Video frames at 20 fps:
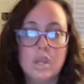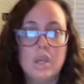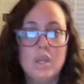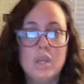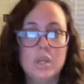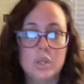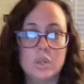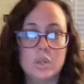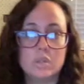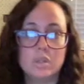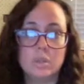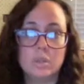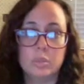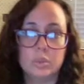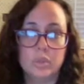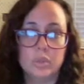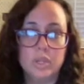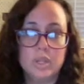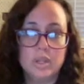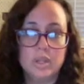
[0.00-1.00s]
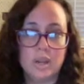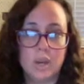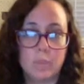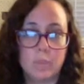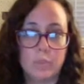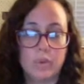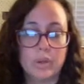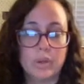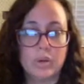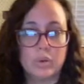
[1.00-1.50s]
using the Boolean
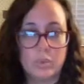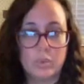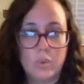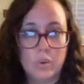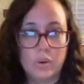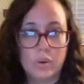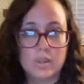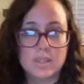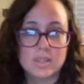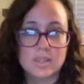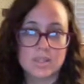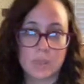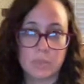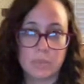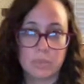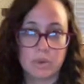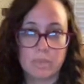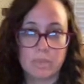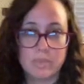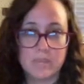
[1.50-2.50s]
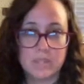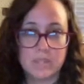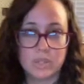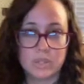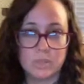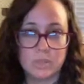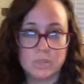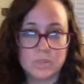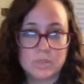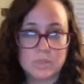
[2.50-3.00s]
operator OR to separate my terms.